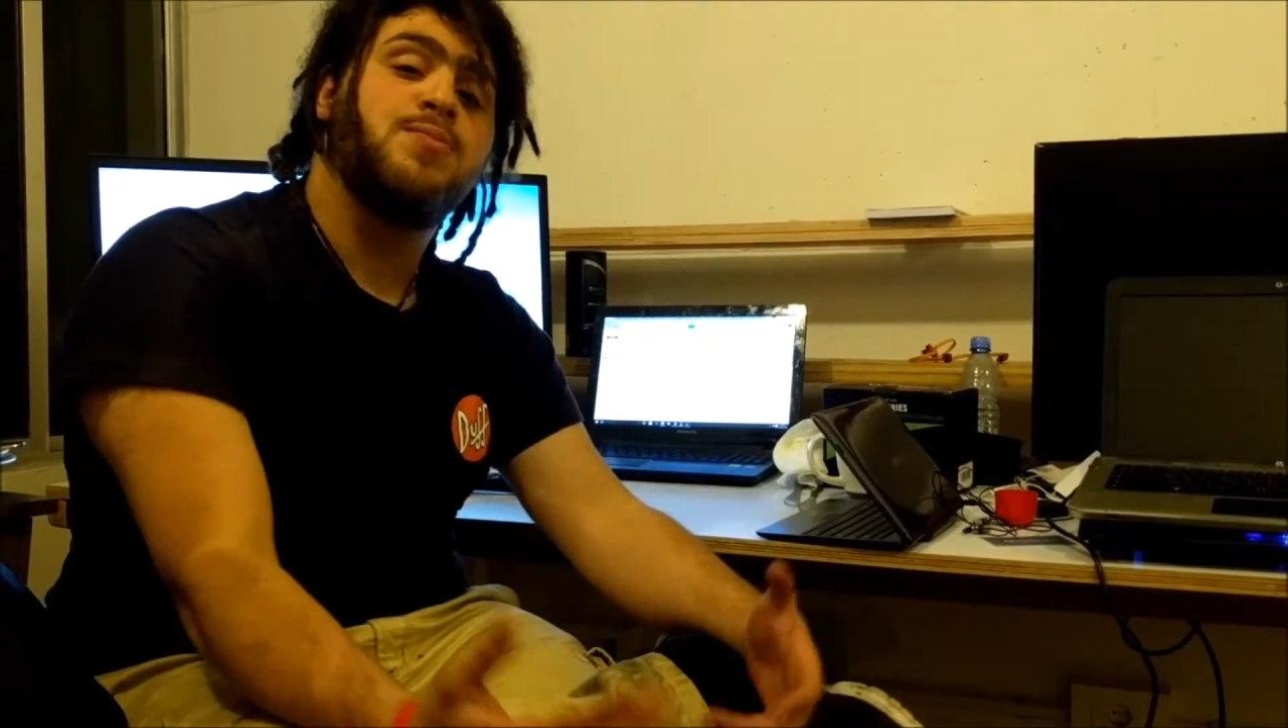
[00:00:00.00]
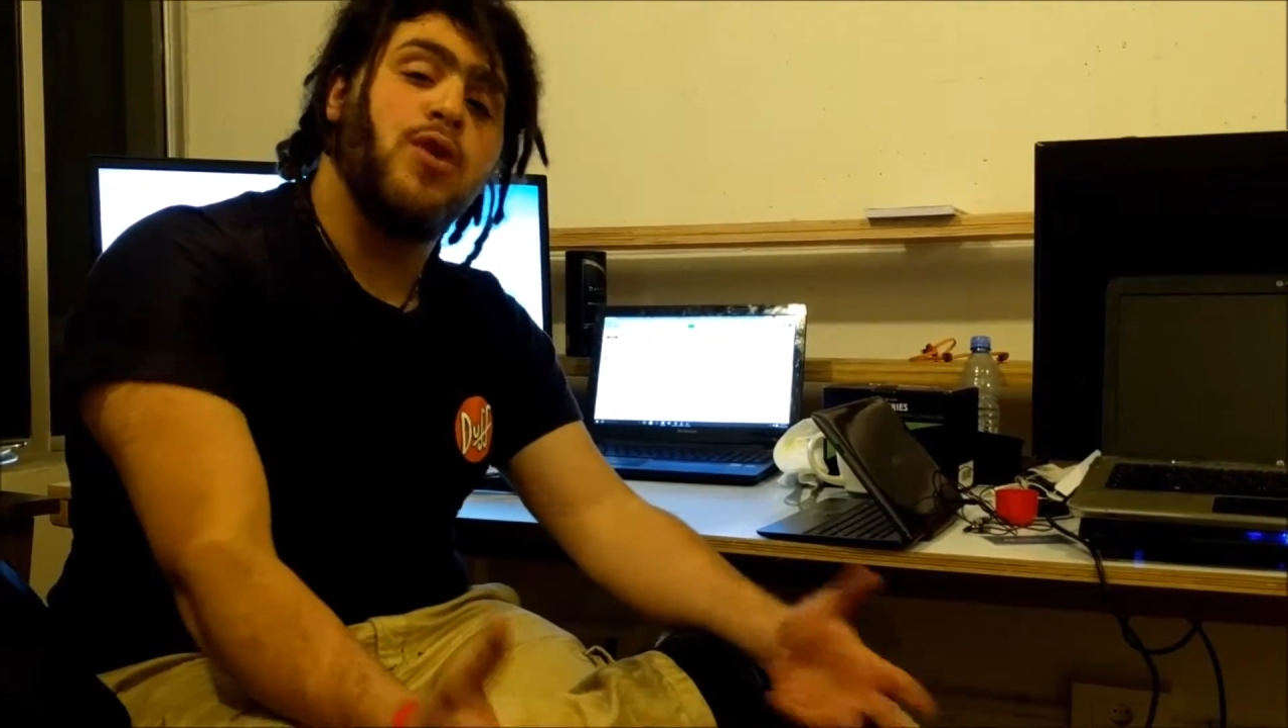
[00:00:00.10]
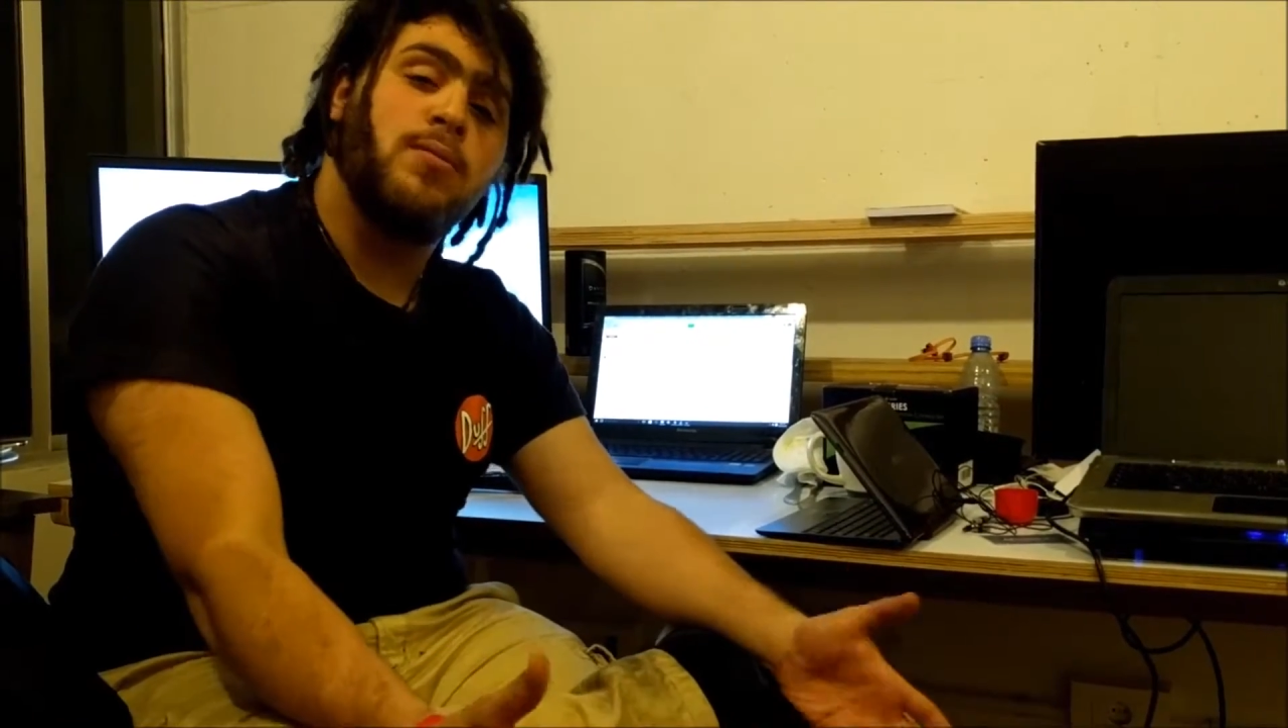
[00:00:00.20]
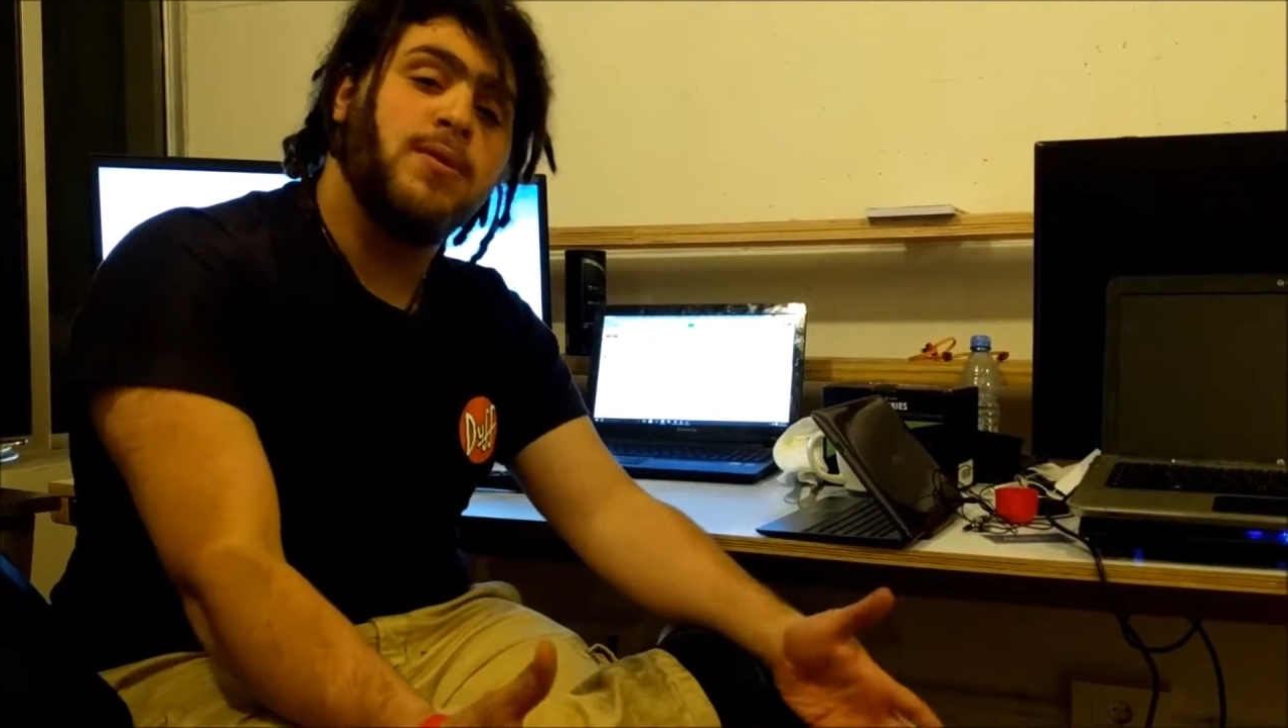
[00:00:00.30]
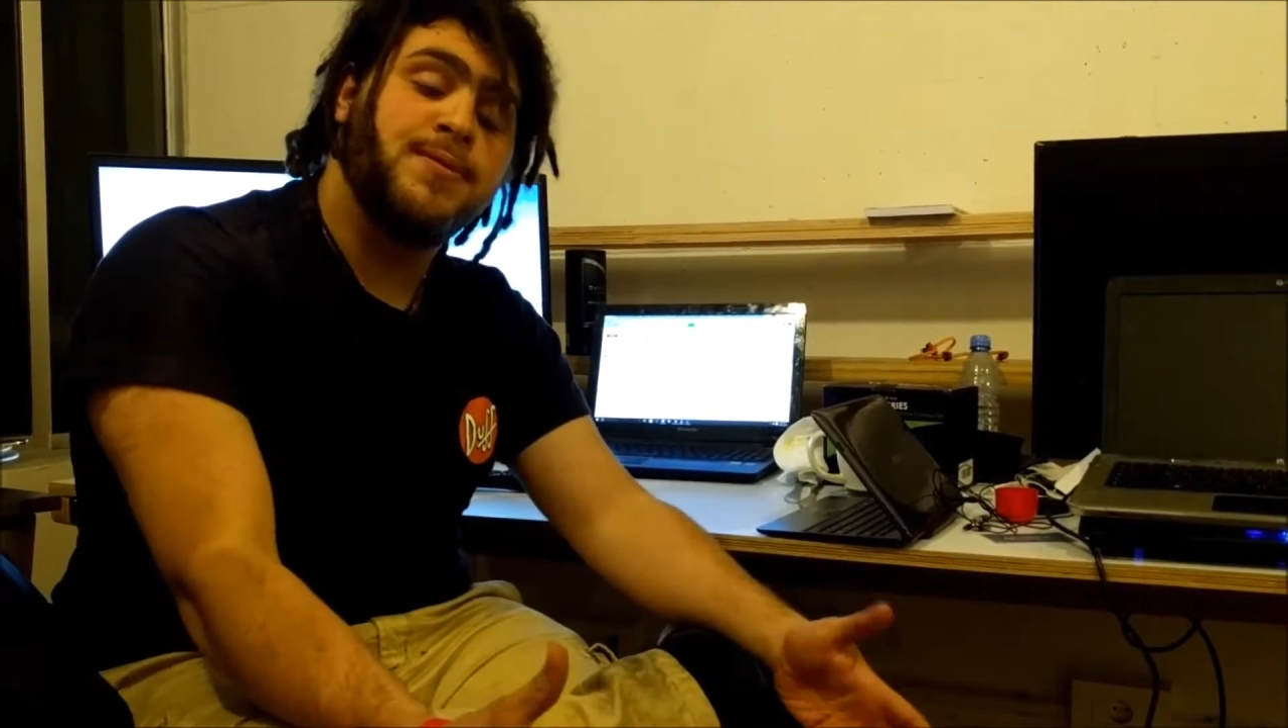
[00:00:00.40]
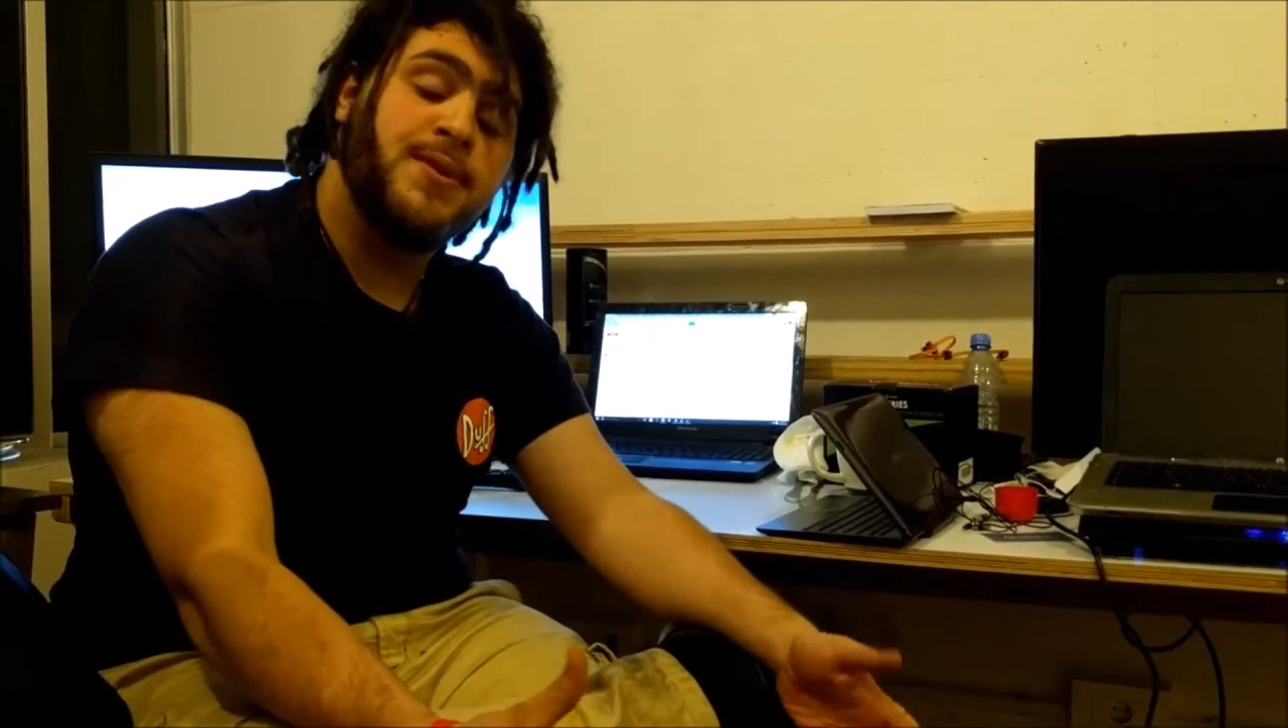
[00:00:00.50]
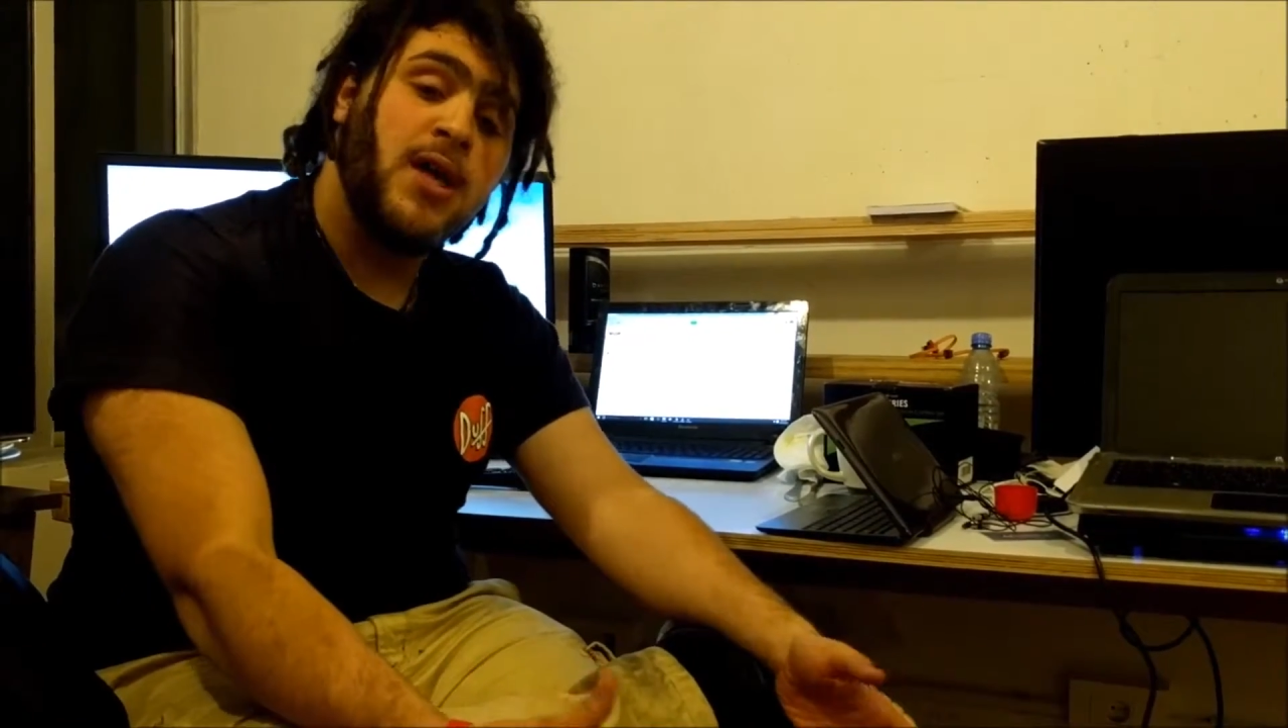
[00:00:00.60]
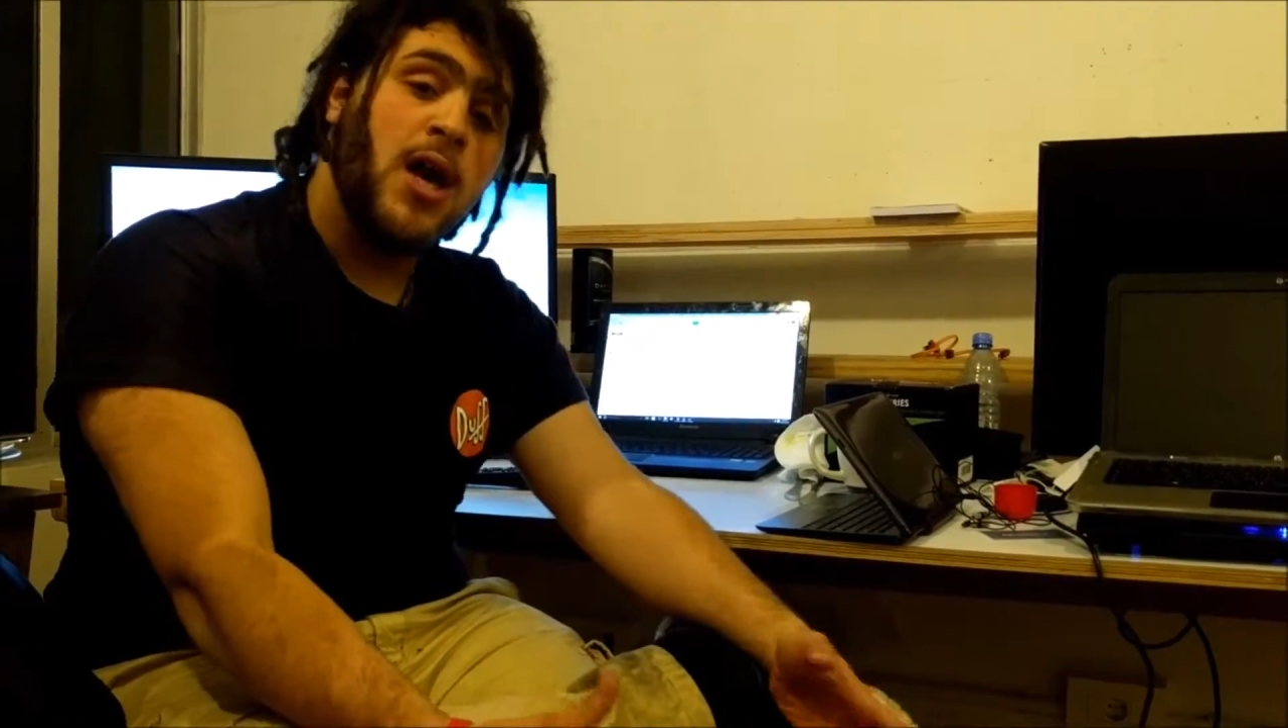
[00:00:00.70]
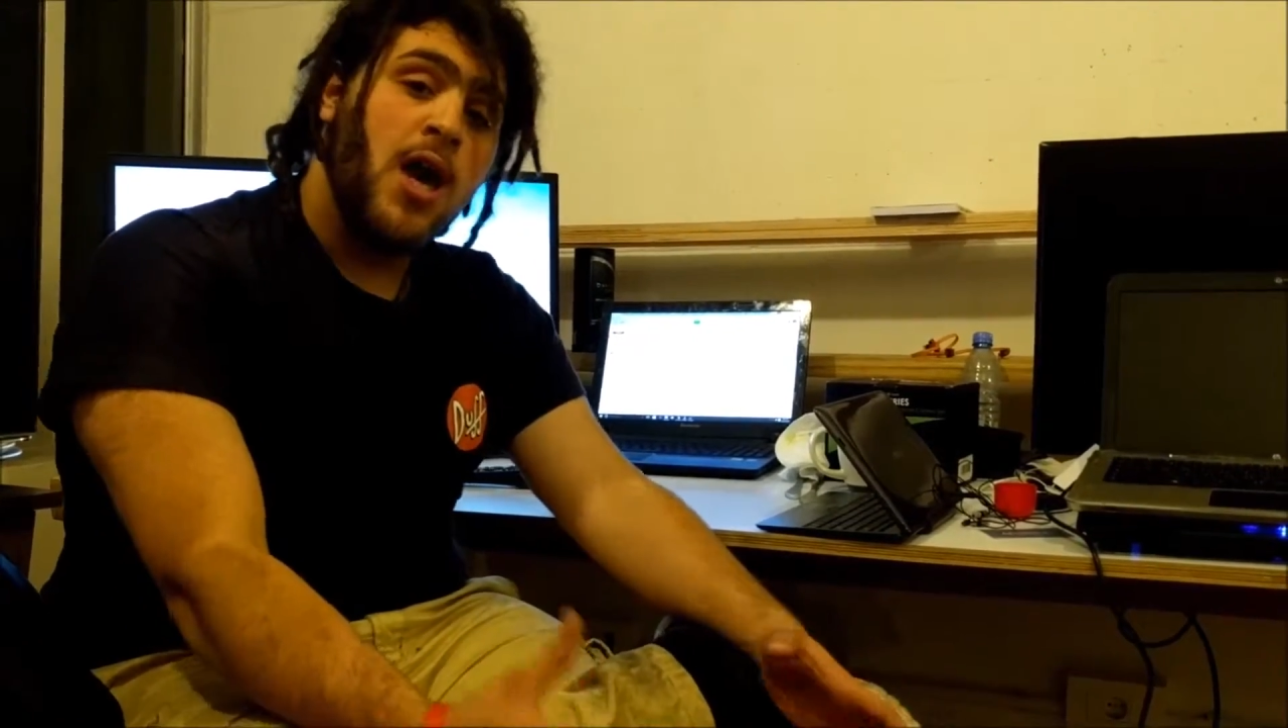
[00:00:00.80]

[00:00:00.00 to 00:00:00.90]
problems.